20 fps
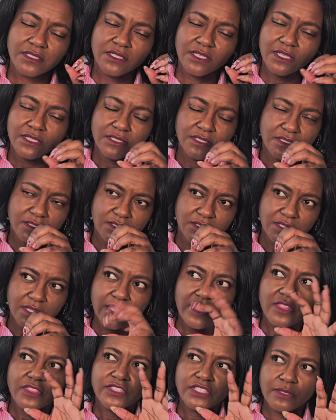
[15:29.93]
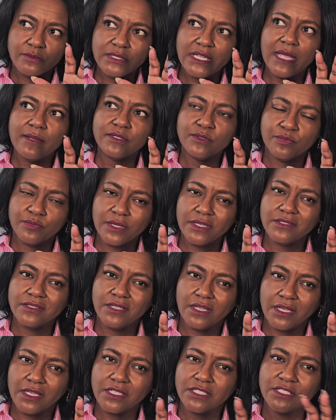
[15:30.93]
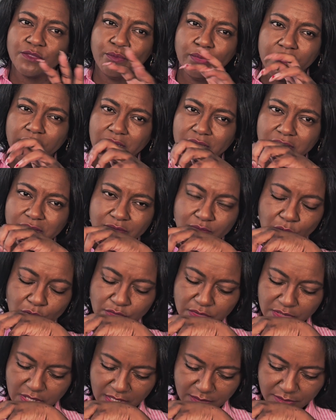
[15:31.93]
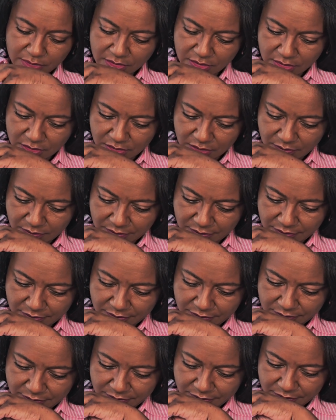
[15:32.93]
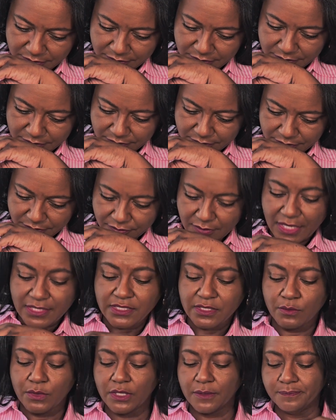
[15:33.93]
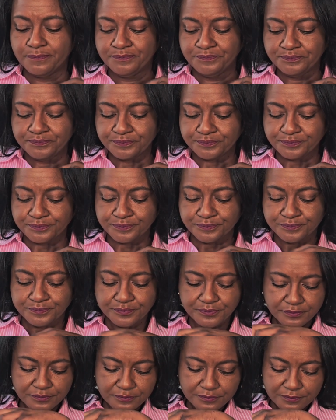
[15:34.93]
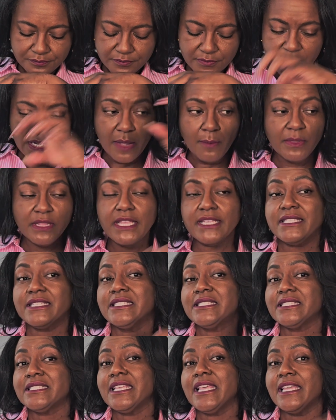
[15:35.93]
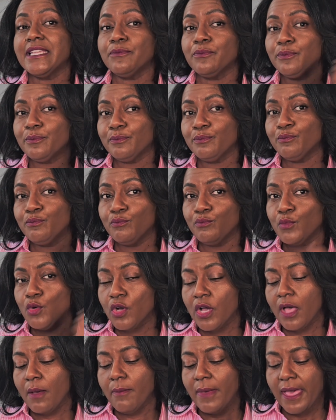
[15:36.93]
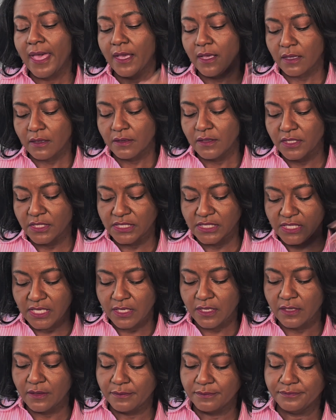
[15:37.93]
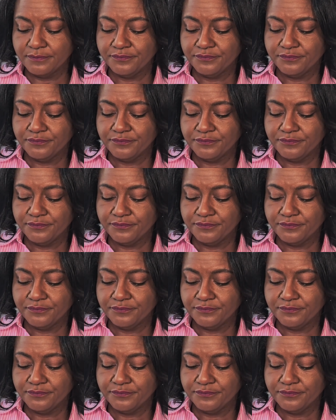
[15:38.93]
That sometimes it does, but most times it doesn't. Not to me. I'm gonna let this sit. We'll come back in a second.